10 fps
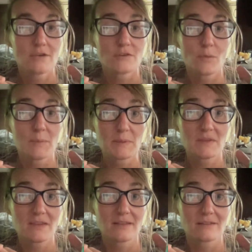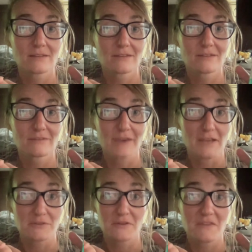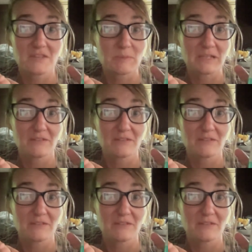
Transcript: So when people say, like, faster than the speed